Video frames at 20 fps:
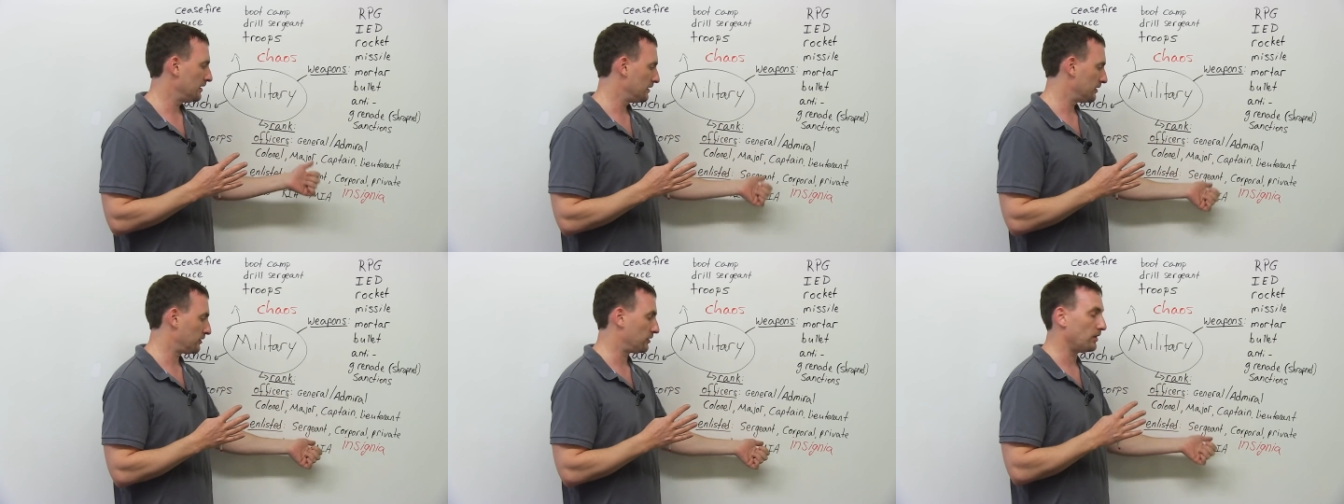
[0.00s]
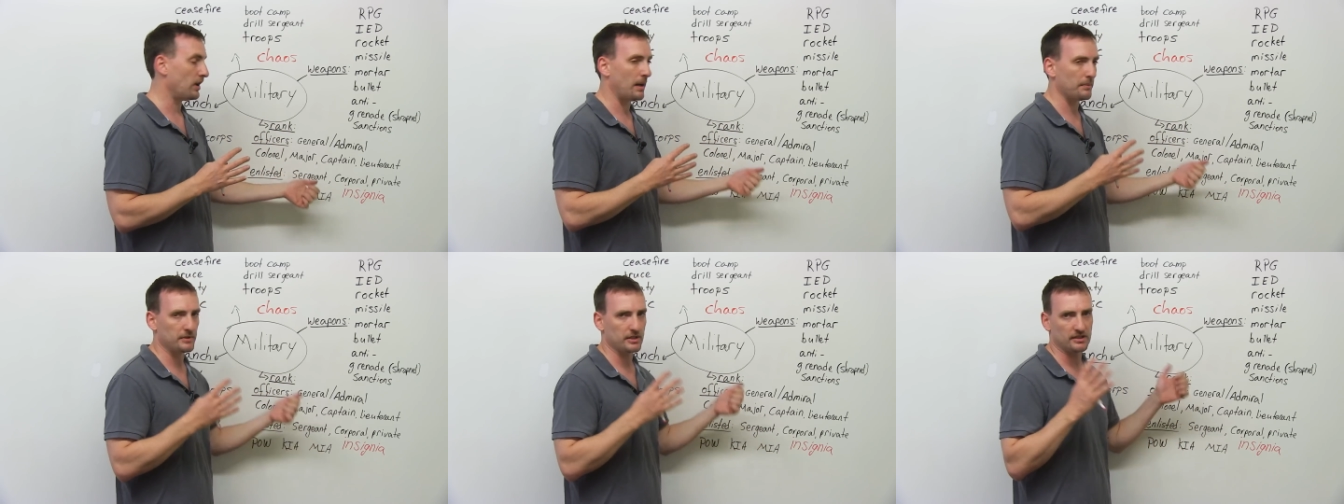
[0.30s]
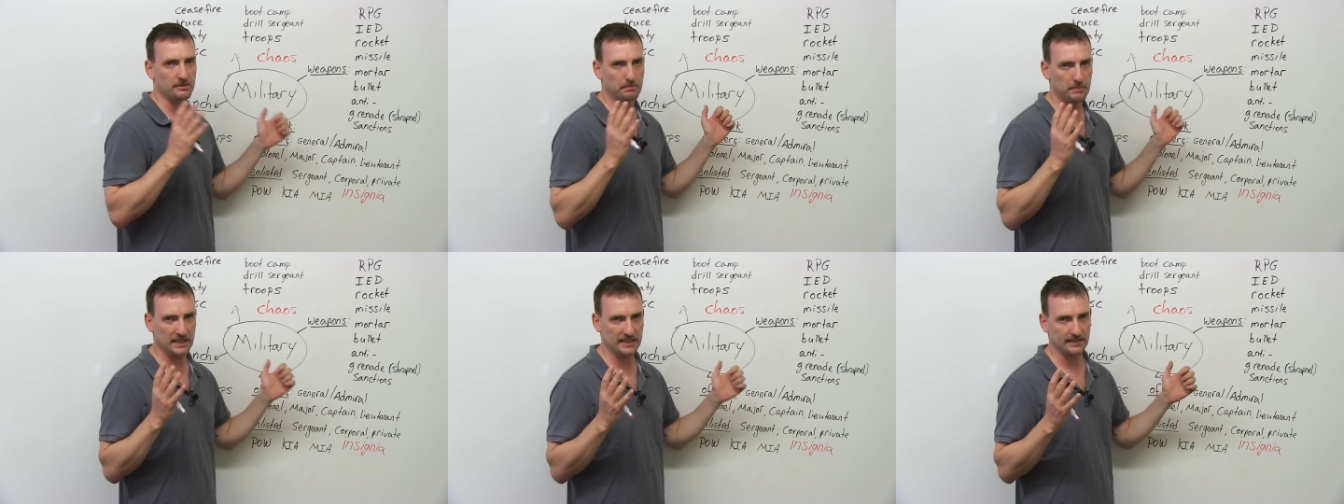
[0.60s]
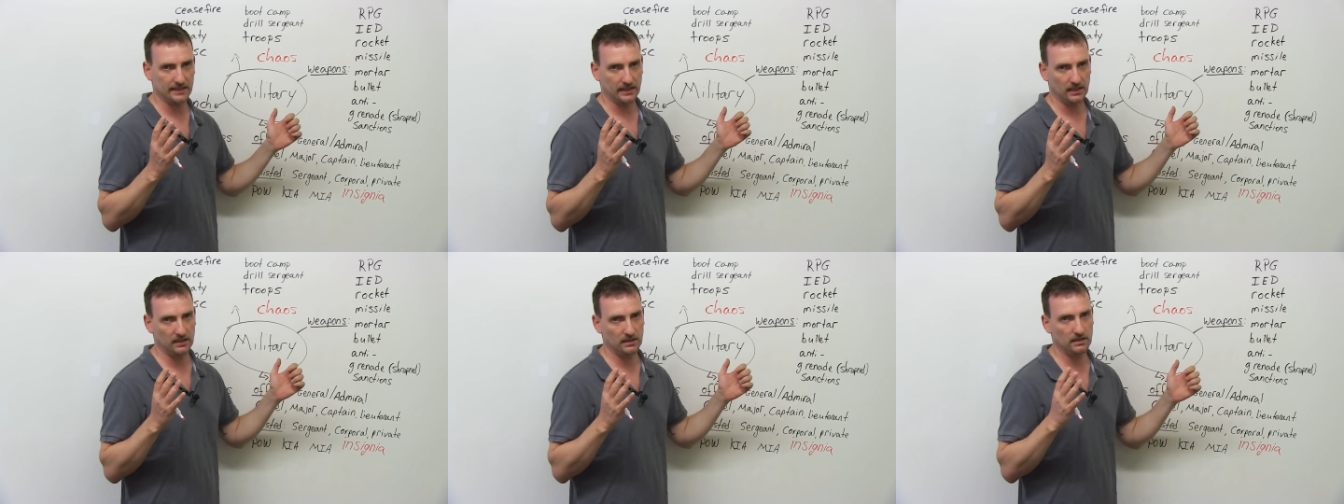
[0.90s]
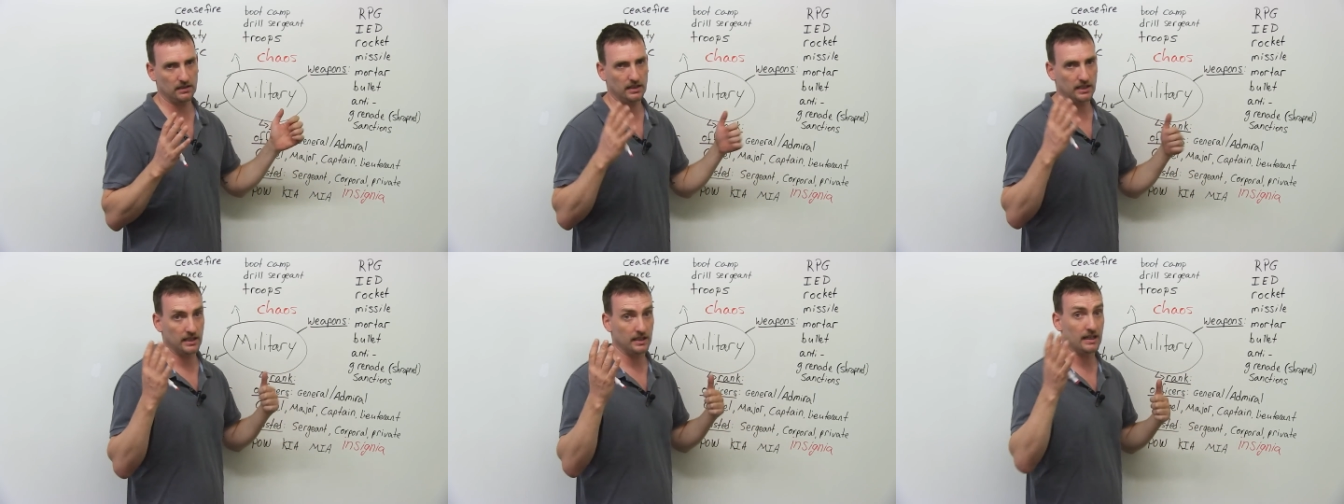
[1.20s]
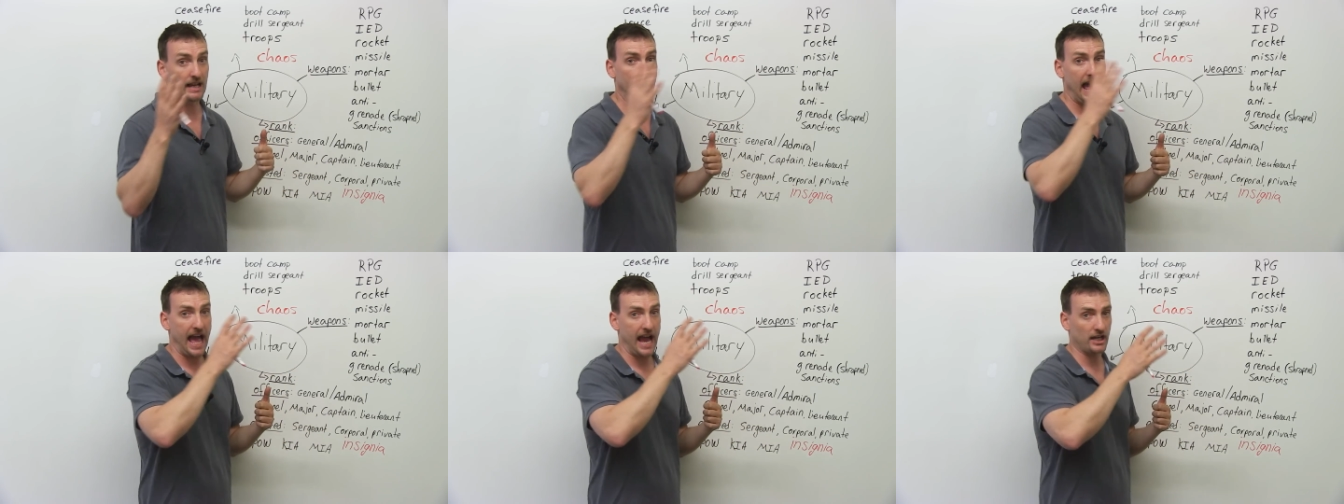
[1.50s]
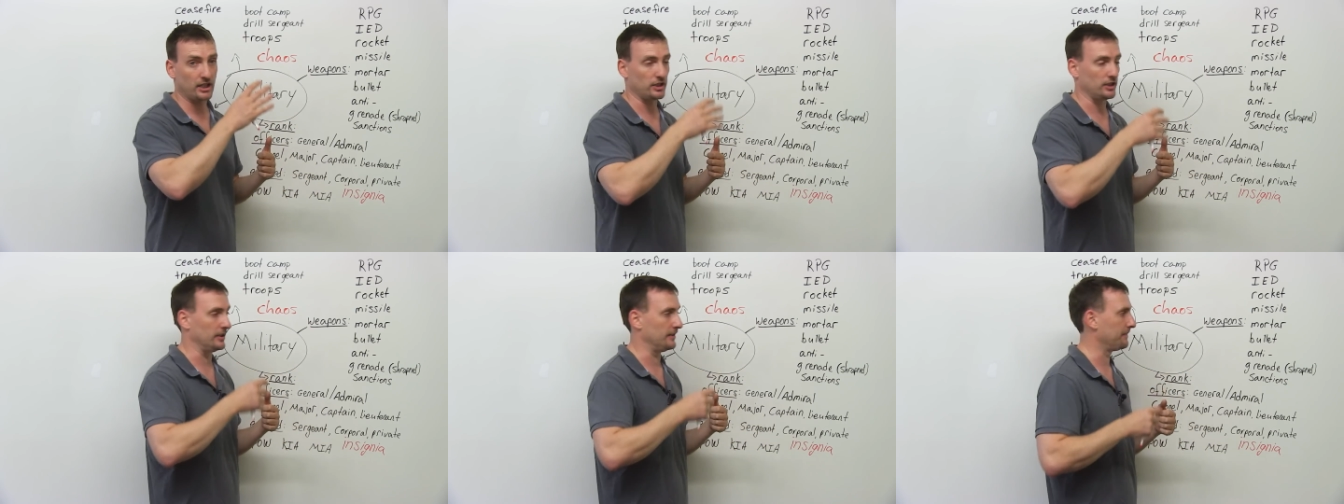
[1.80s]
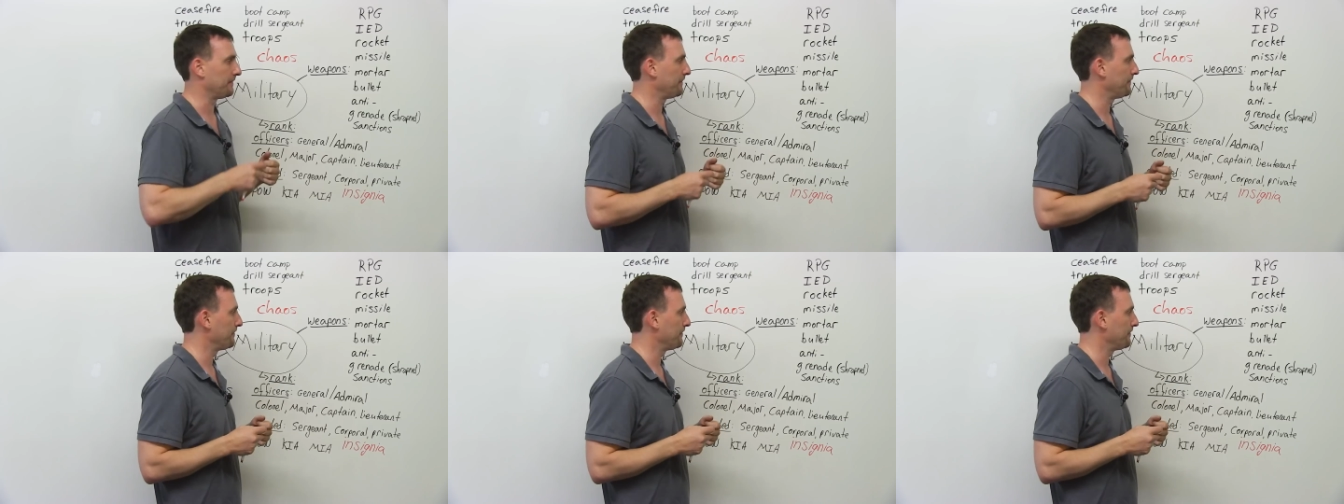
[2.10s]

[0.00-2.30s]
so I'm just missing in action.